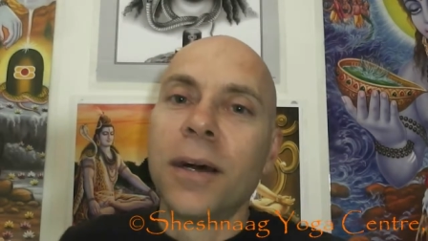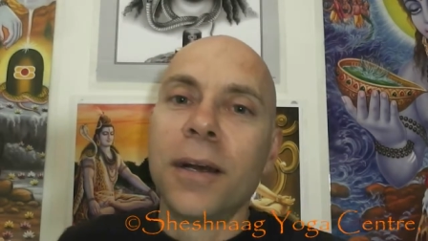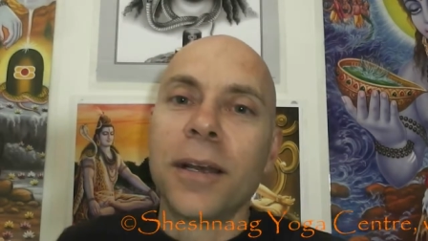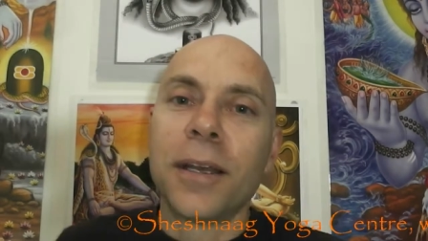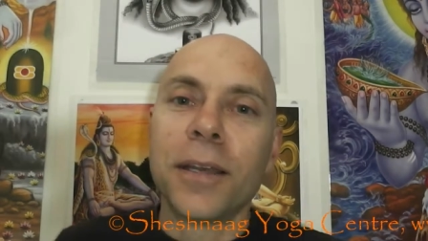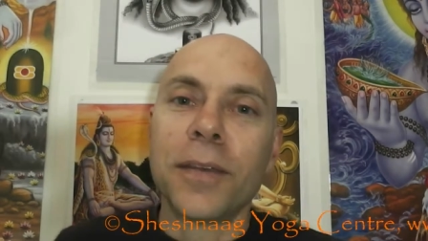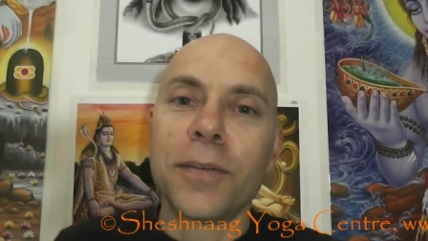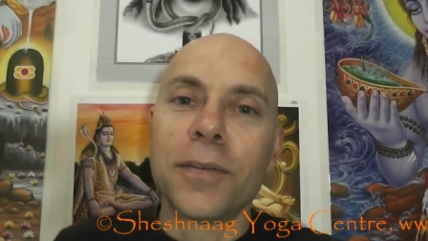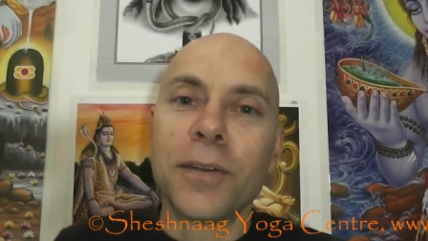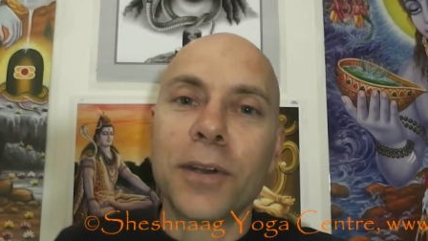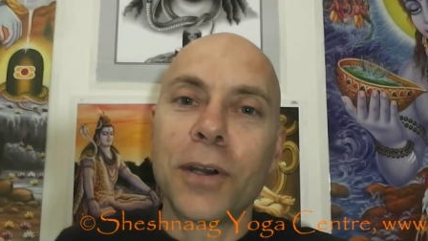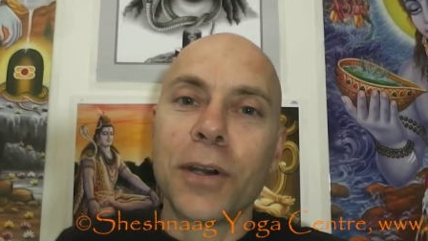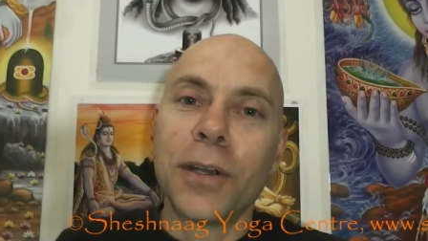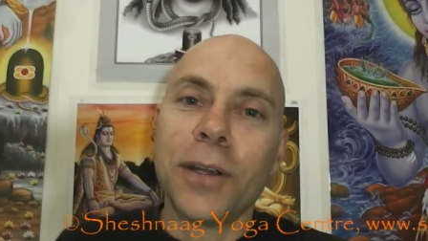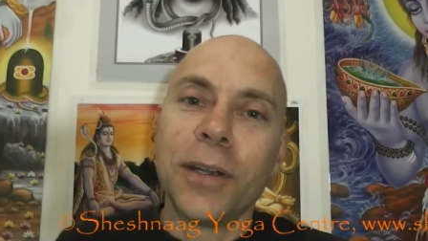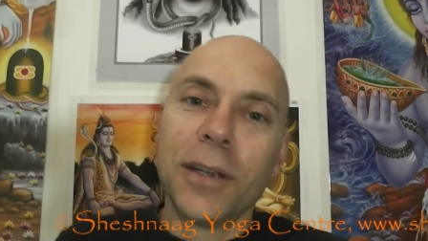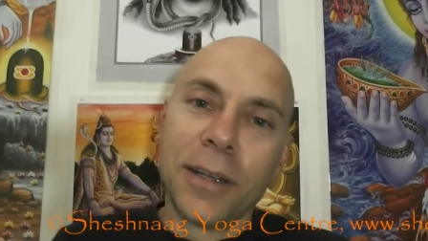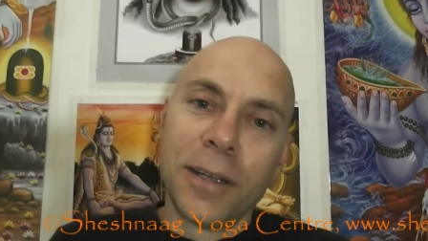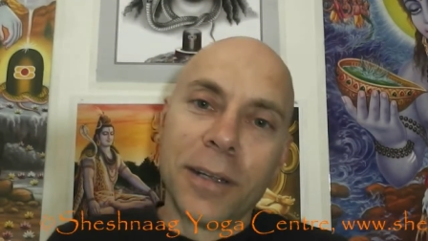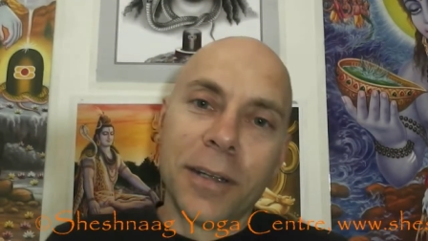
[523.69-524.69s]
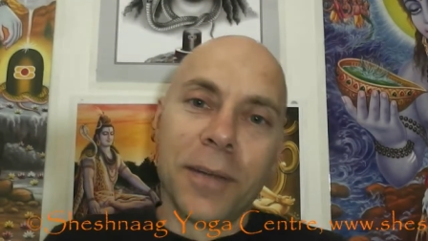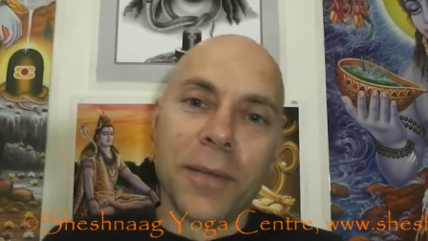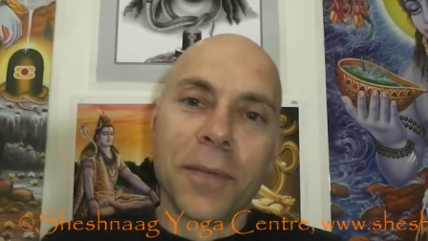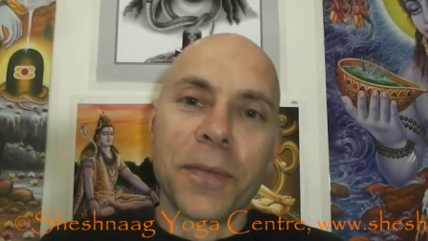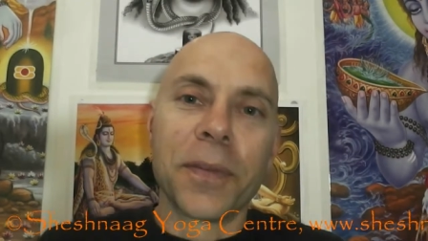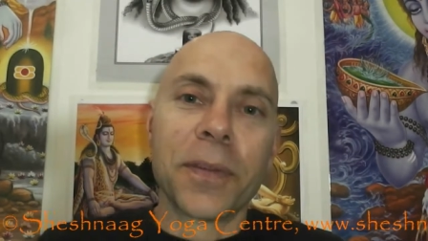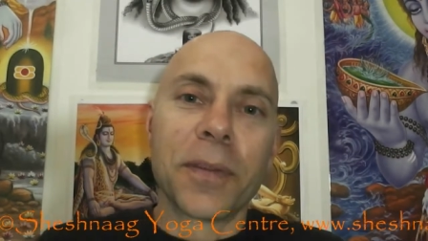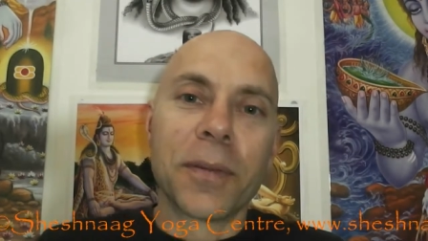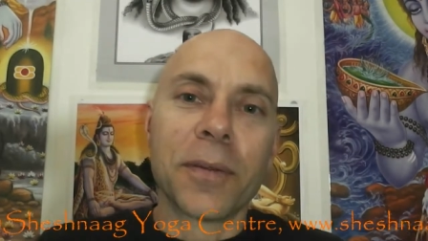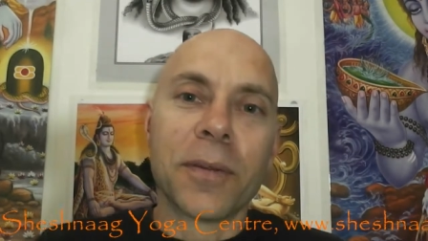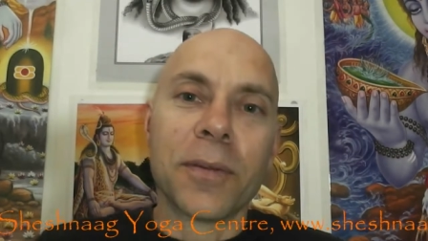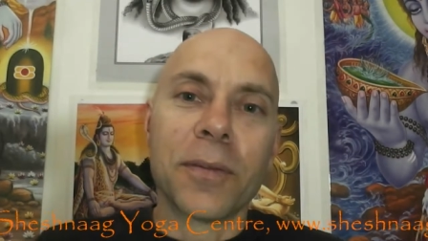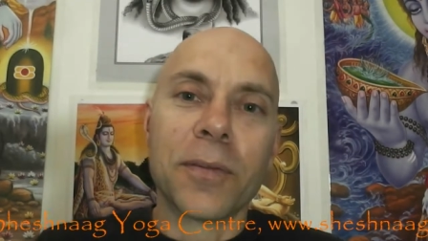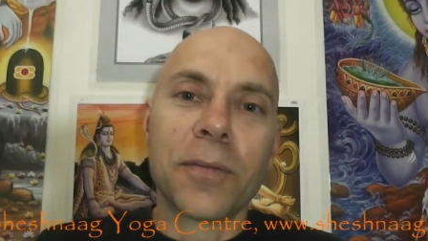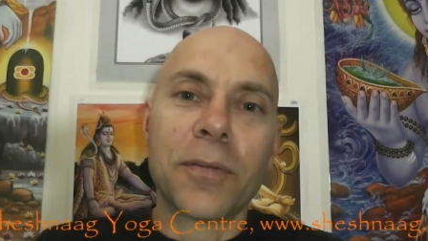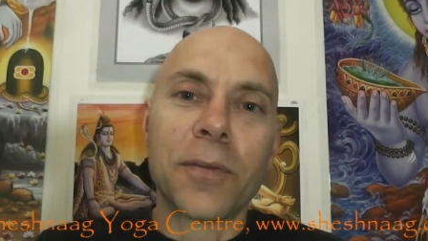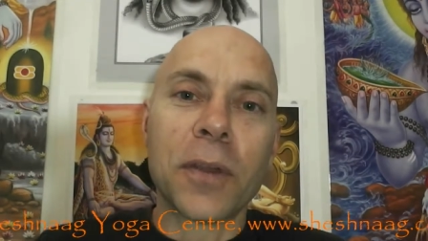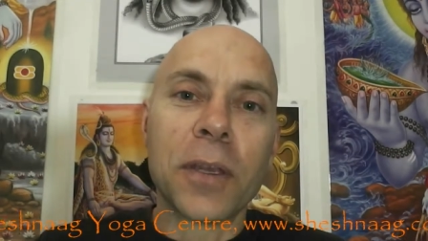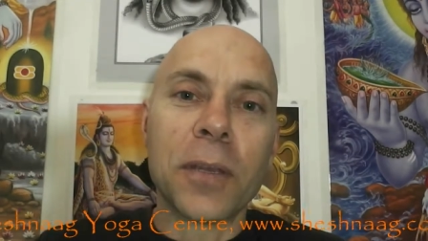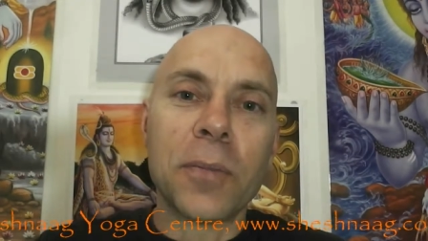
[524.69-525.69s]
If not,
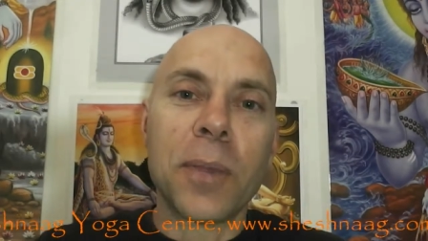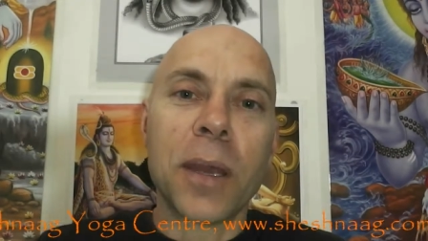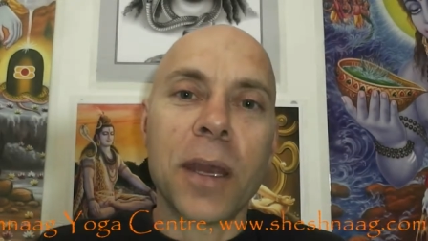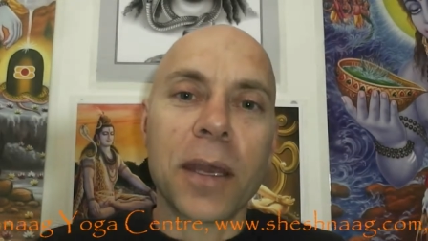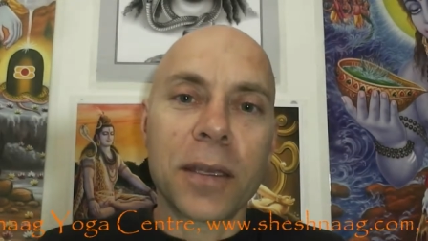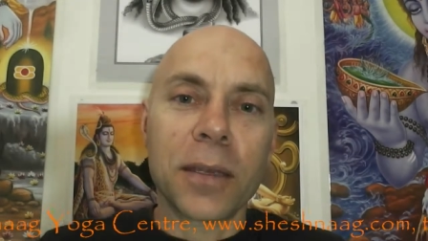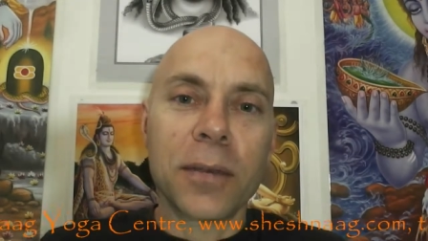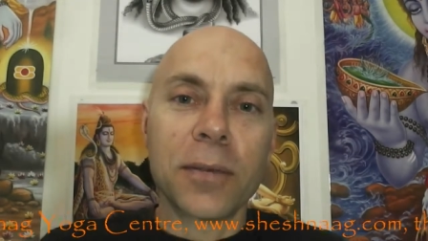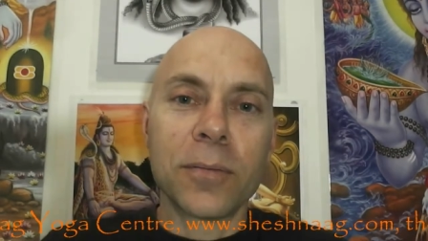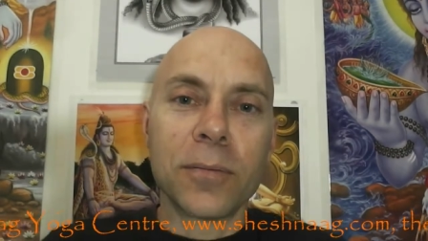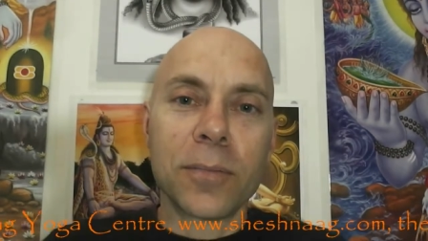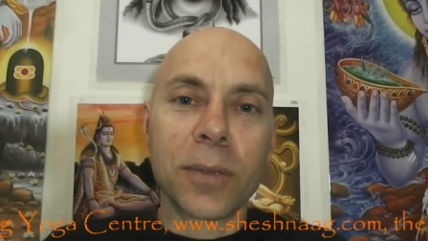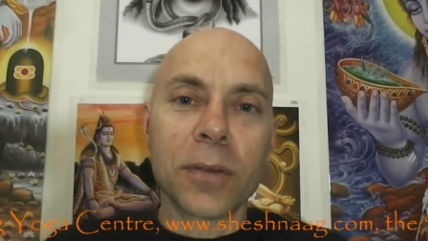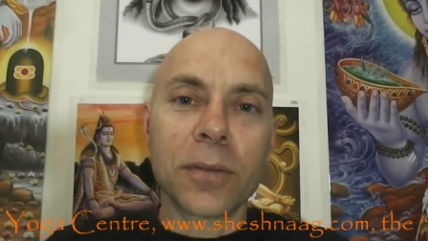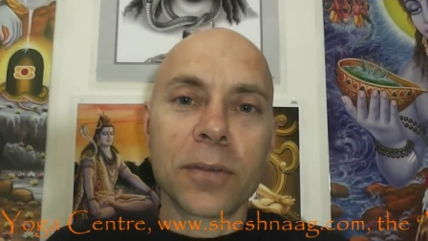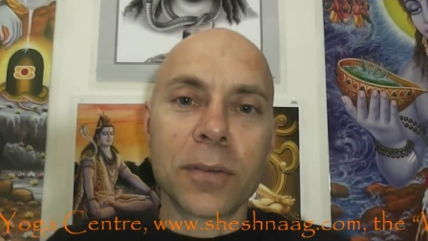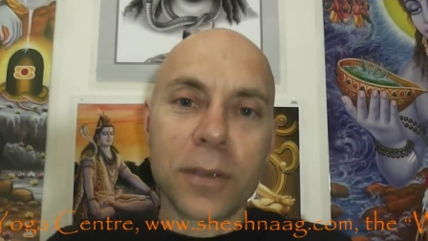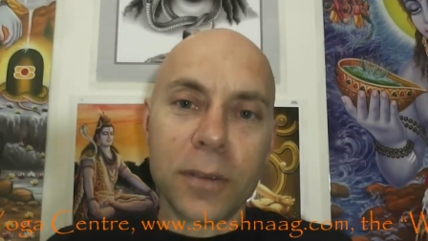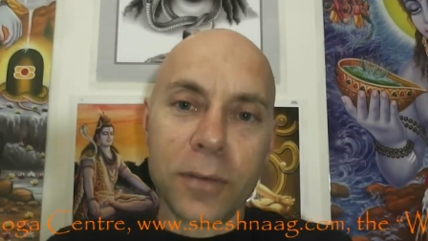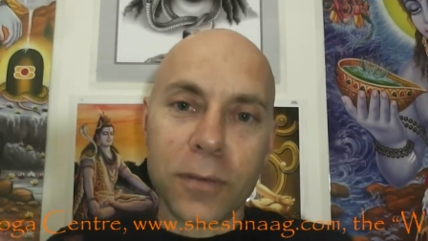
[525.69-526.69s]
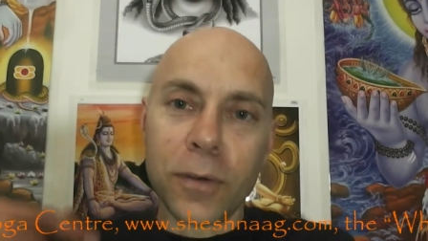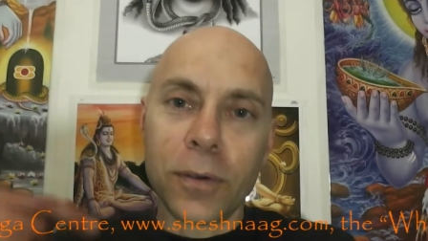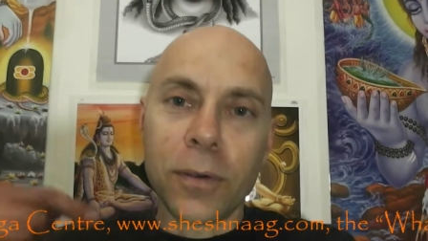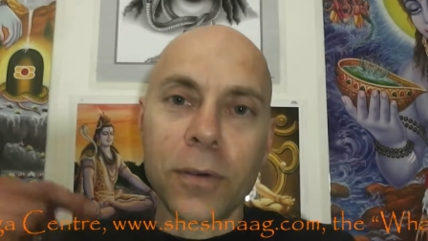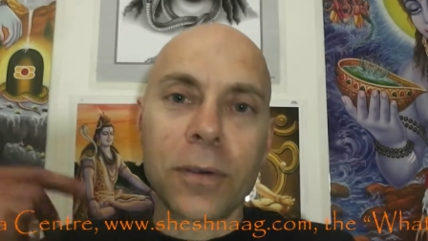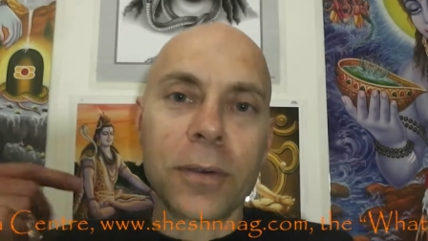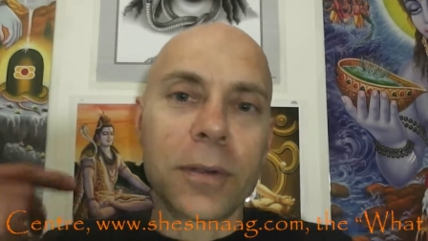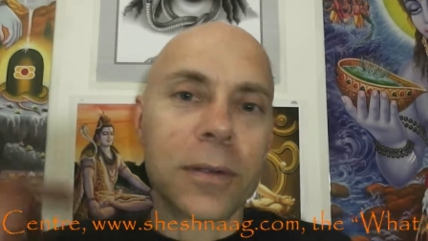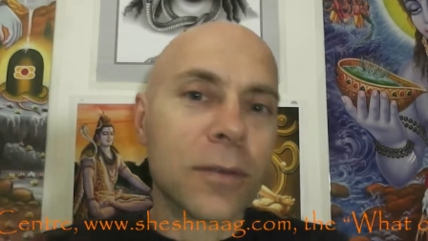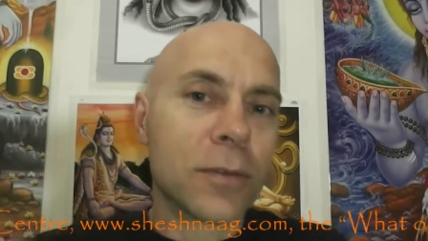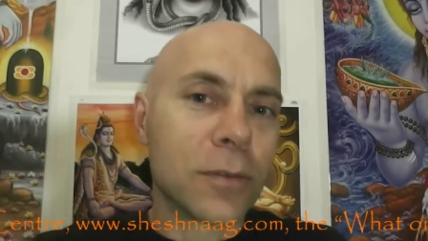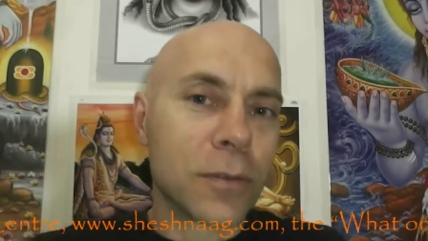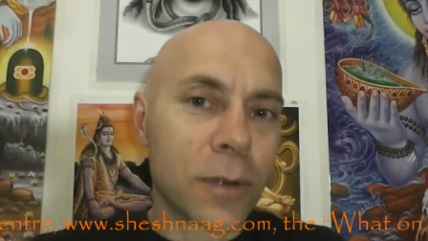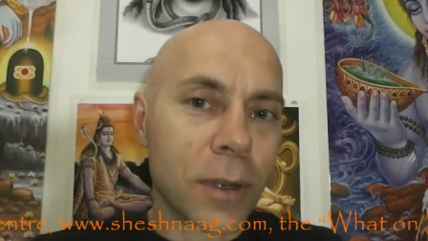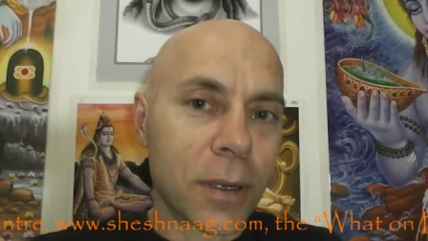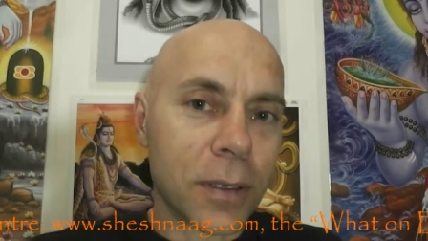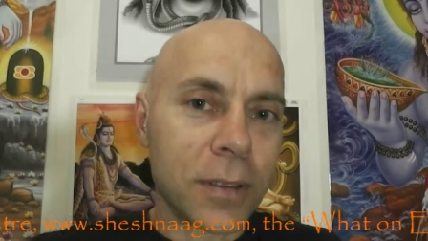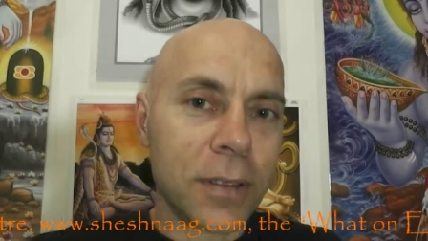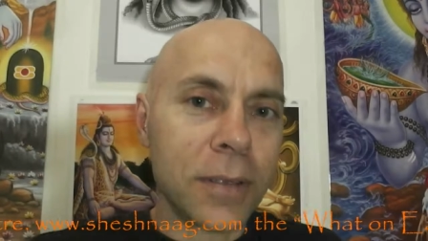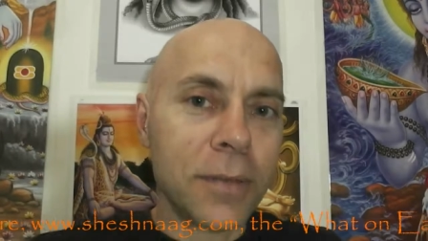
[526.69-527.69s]
feedback, positive or
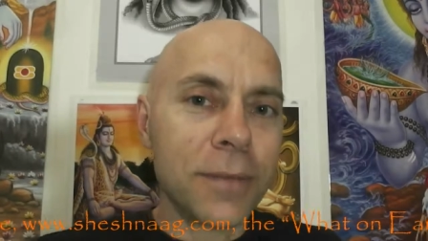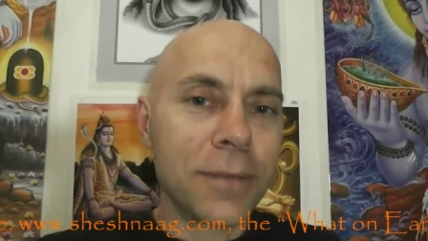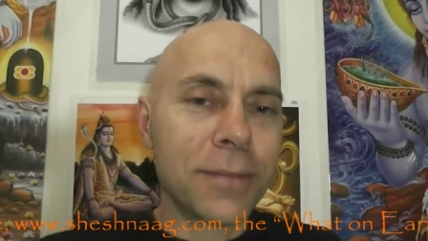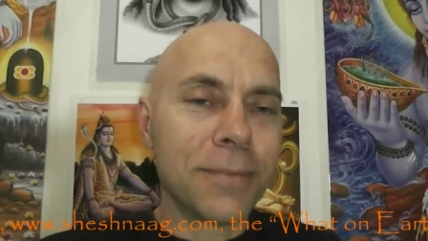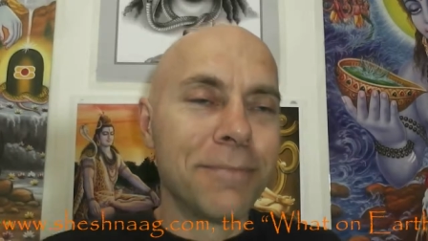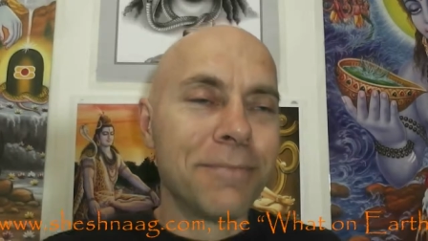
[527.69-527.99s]
constructive,